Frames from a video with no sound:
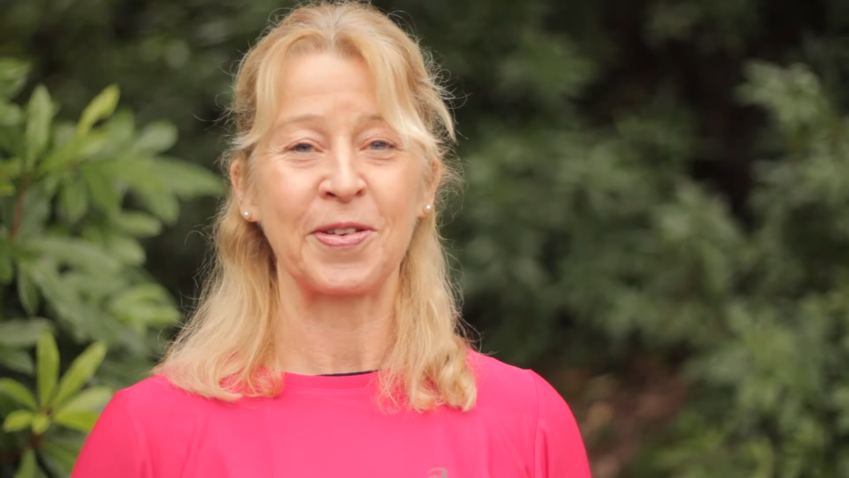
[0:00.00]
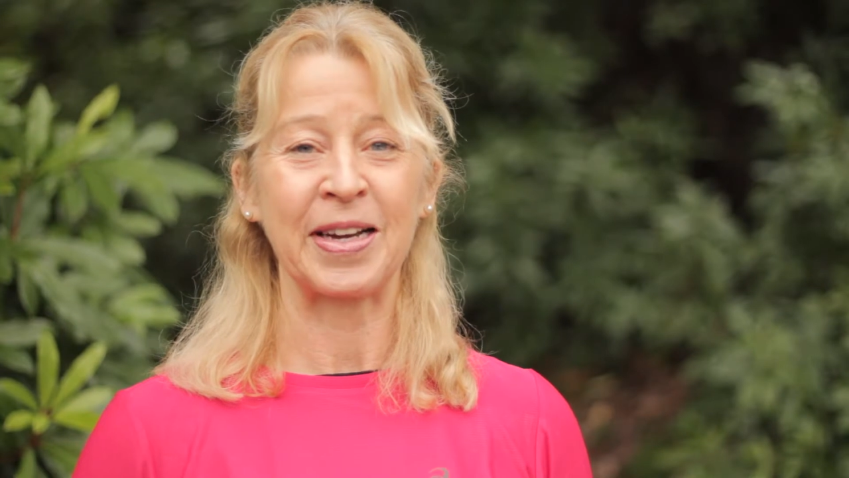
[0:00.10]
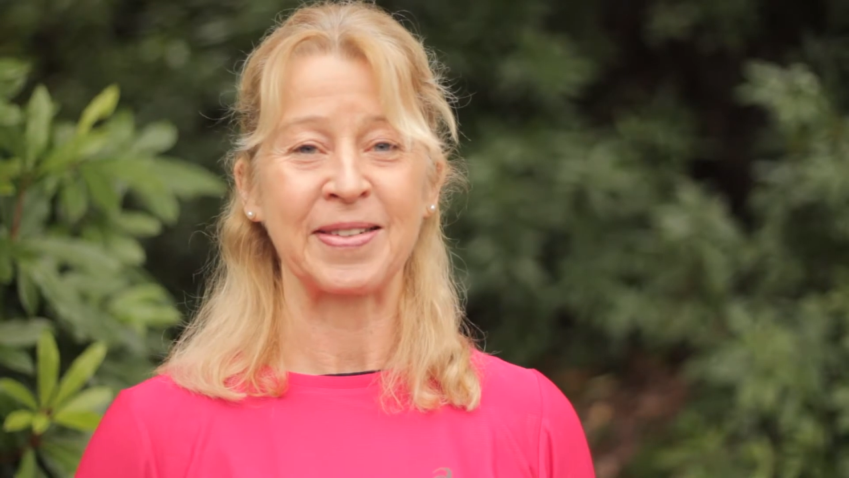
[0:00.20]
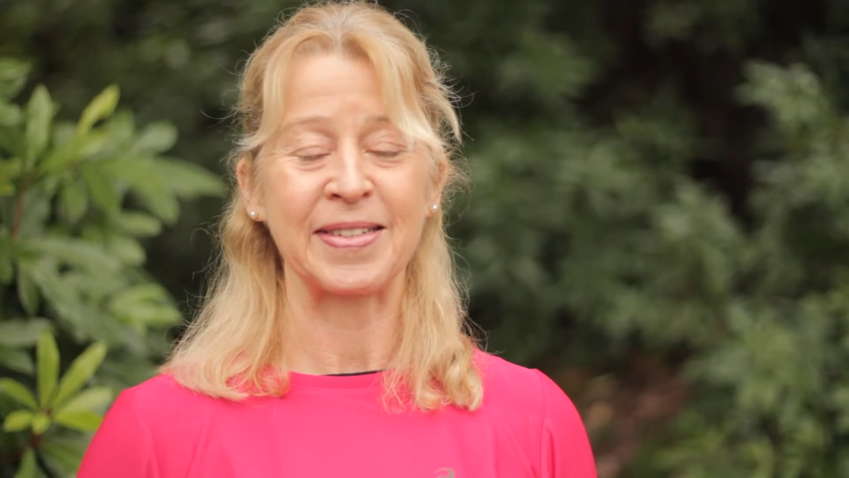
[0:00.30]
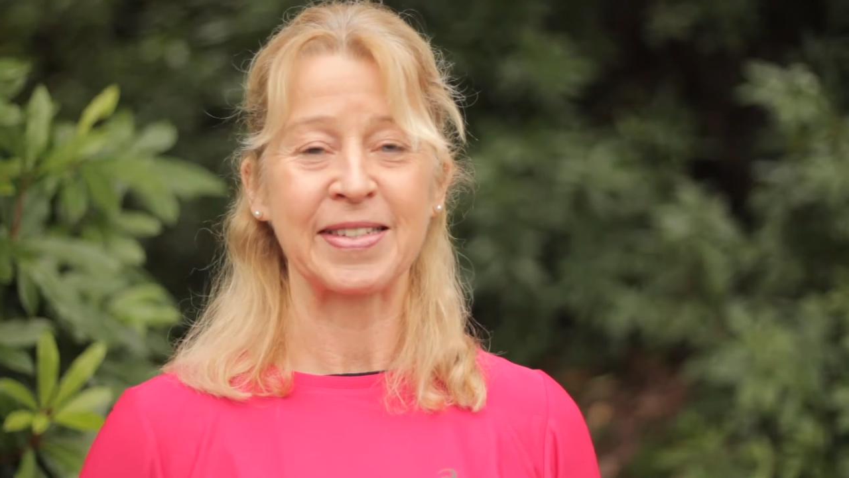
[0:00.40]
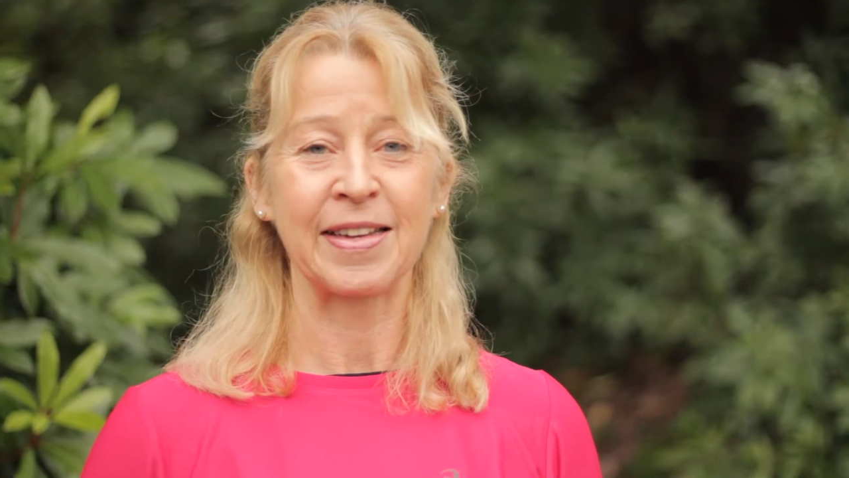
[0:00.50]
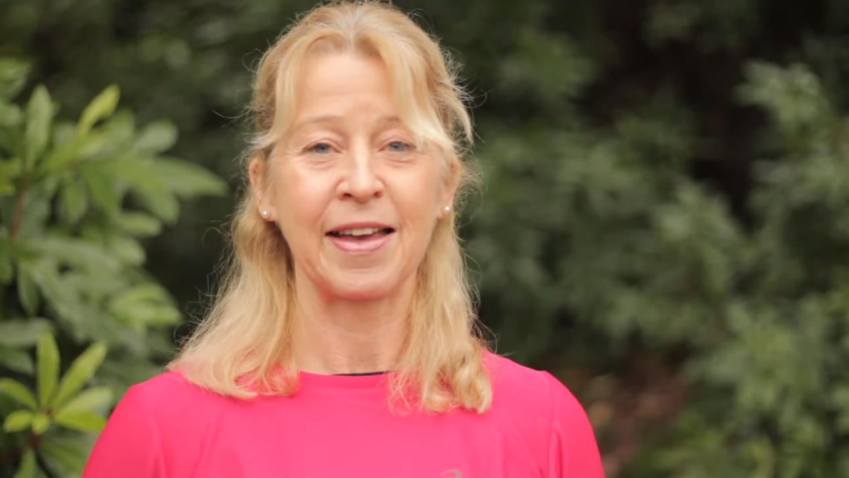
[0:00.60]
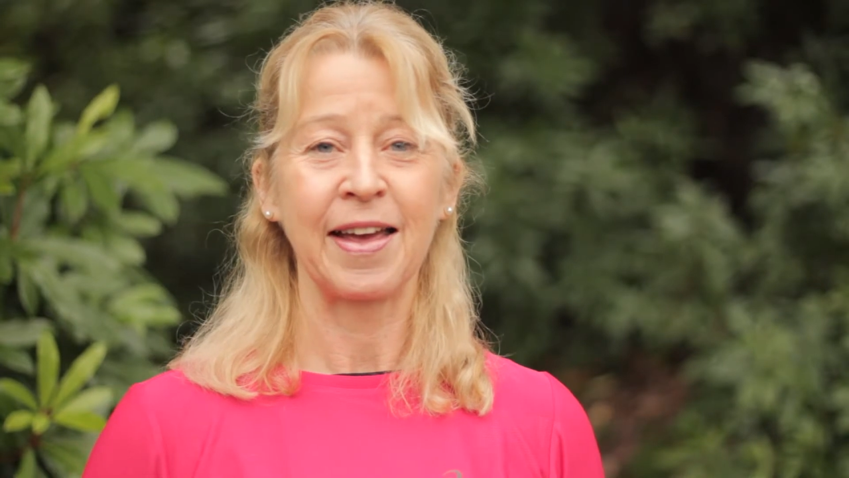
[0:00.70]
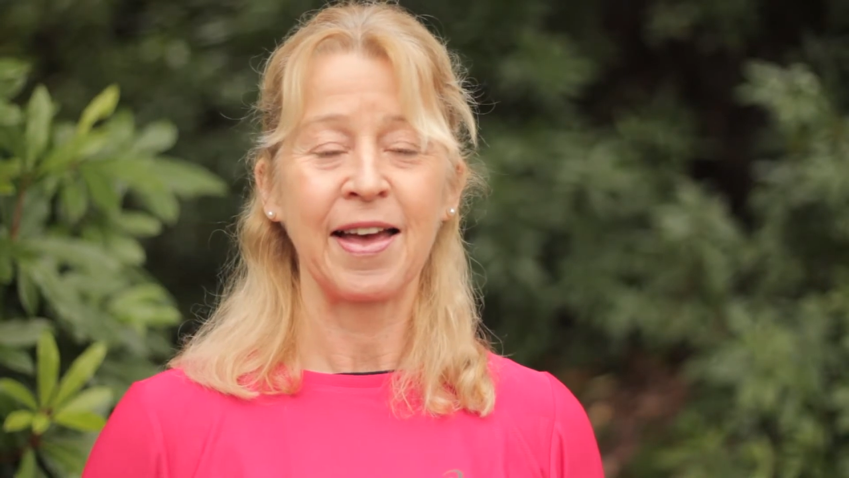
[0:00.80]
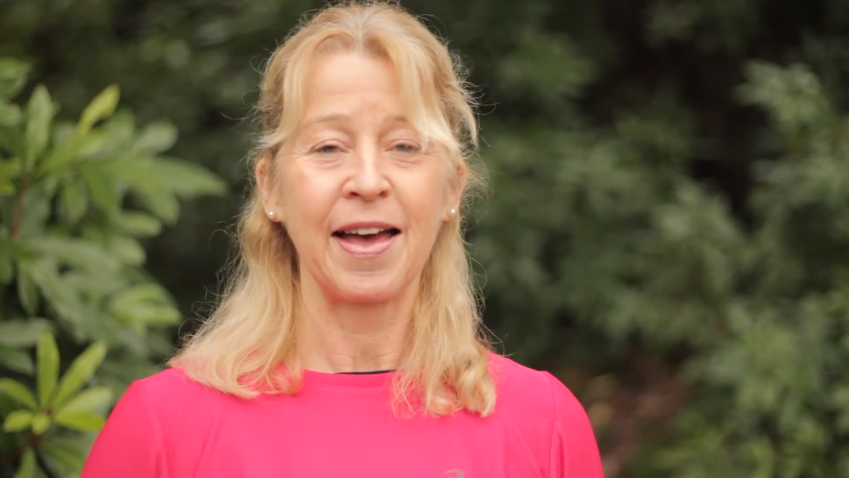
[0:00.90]
hours.
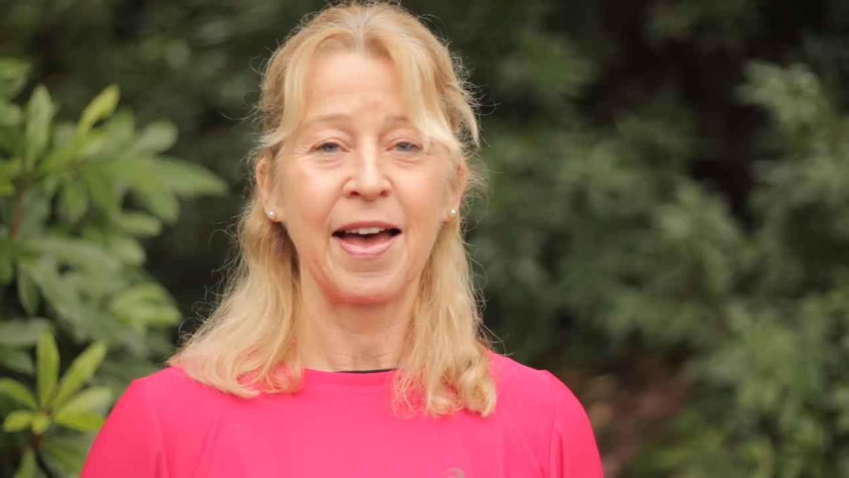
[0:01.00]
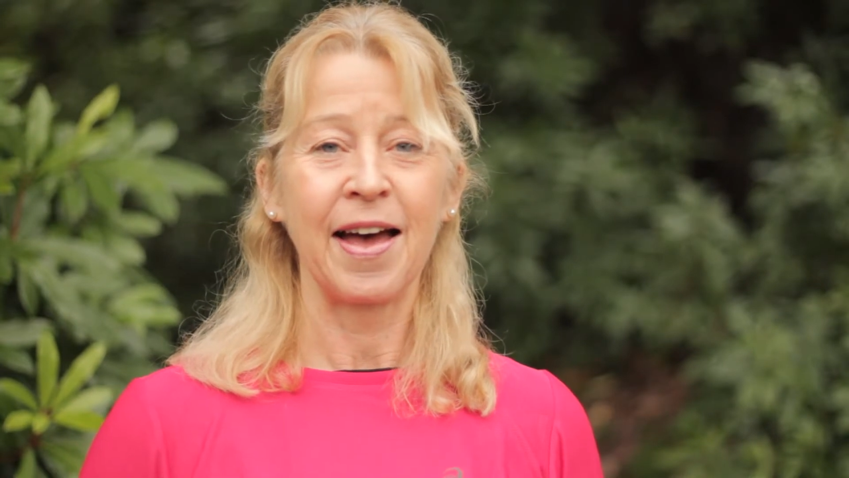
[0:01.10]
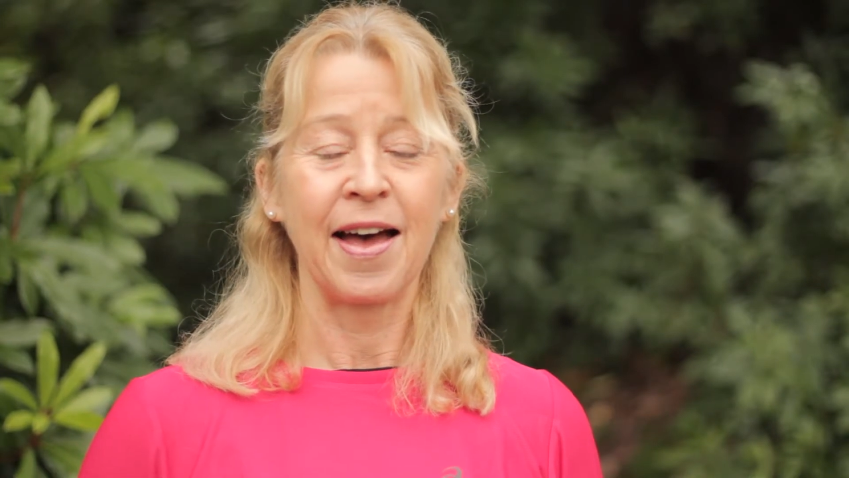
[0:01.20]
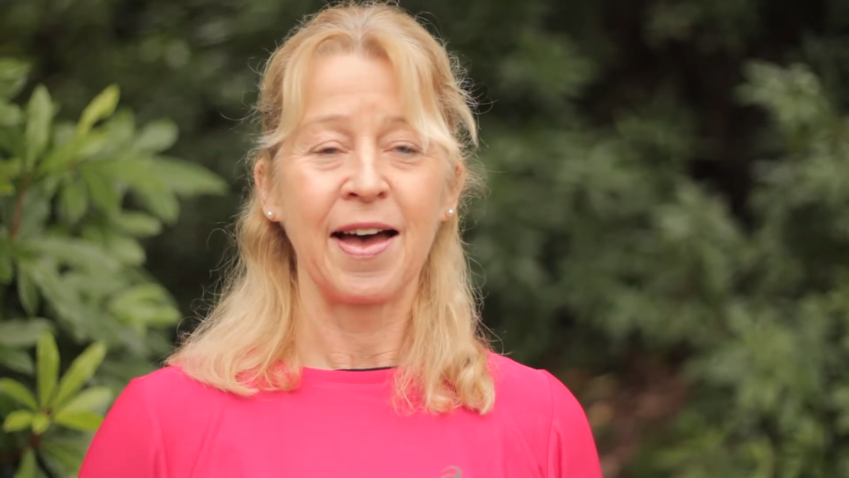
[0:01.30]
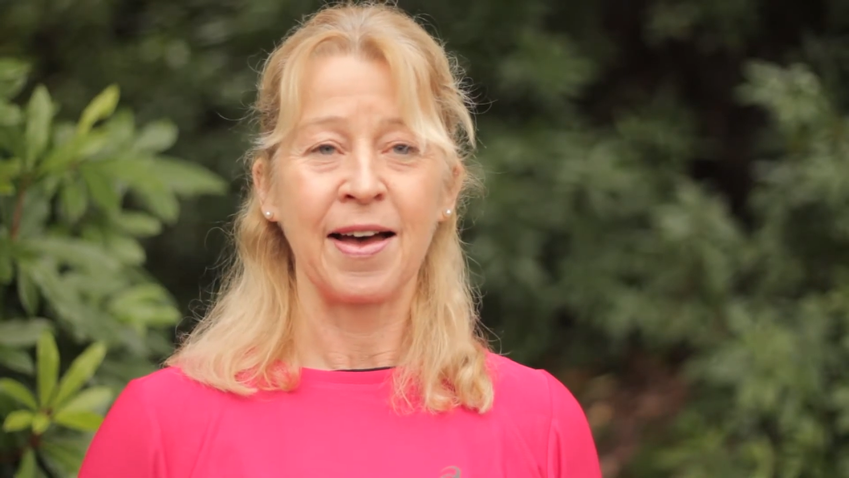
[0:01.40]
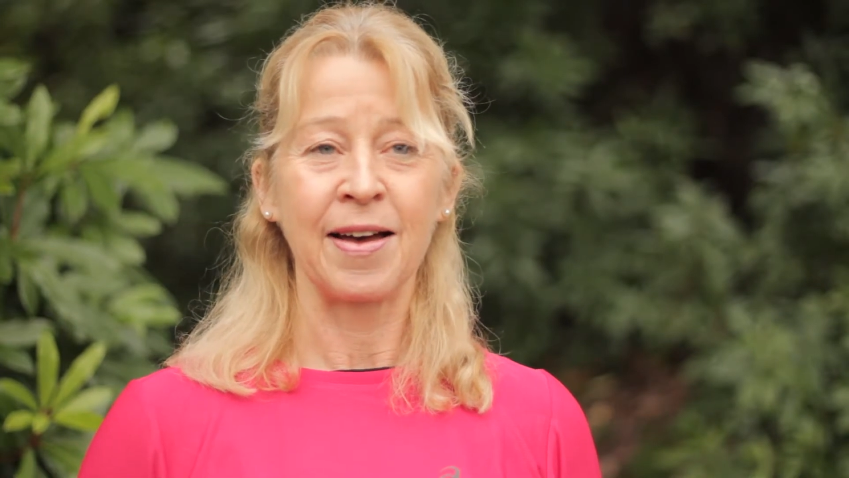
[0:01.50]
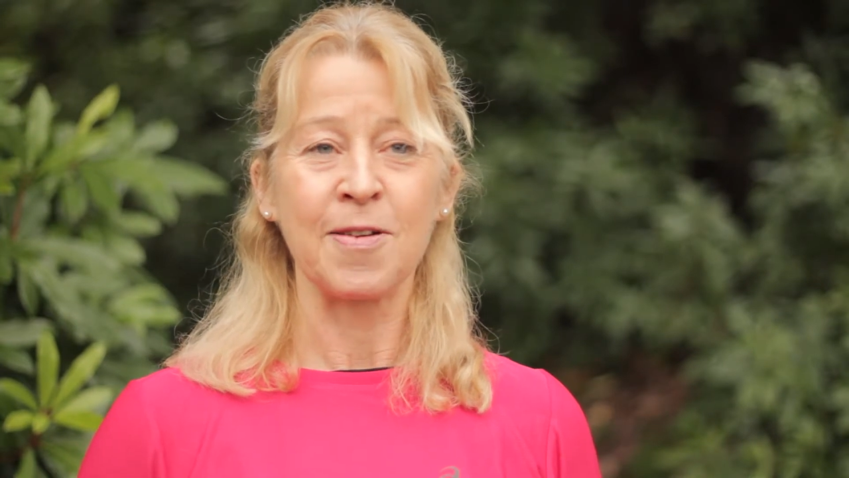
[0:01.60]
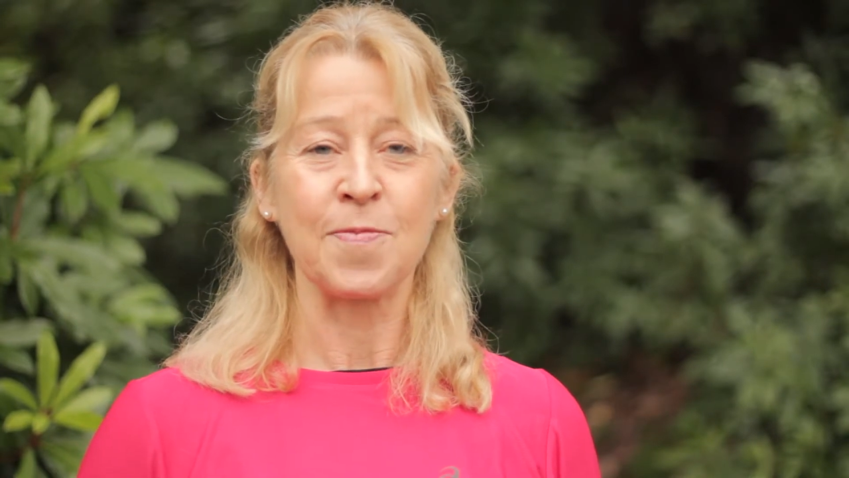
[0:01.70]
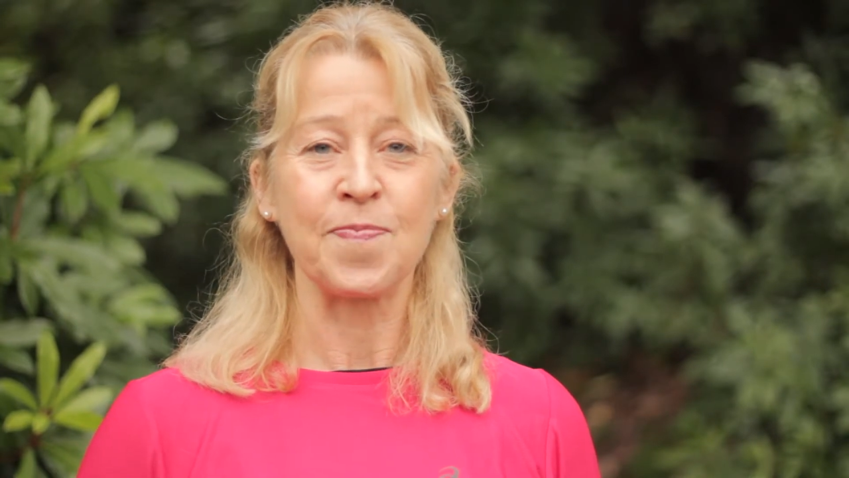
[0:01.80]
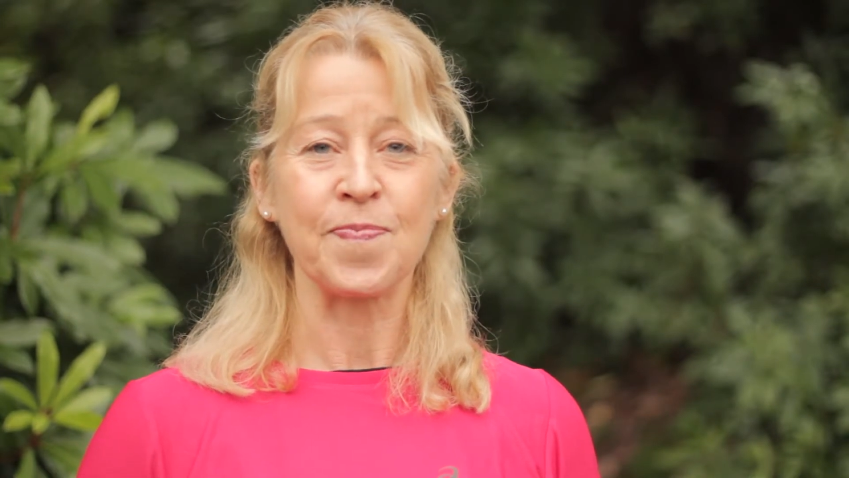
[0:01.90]

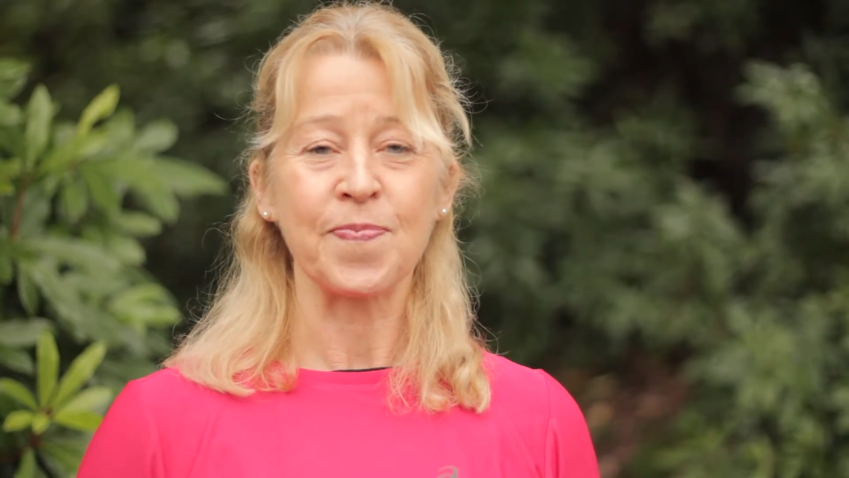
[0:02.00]
Um,